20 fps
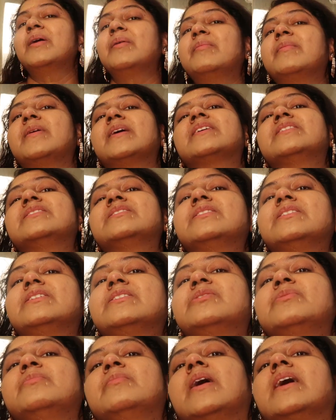Make
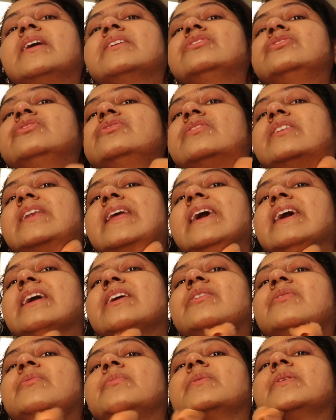sure to match your
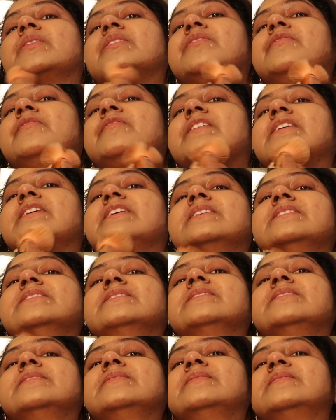neck with the
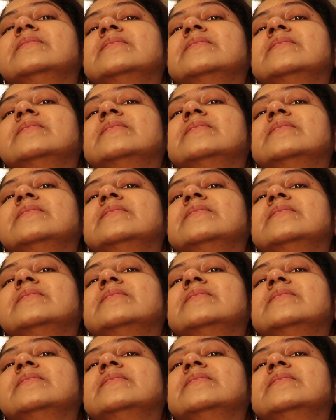face.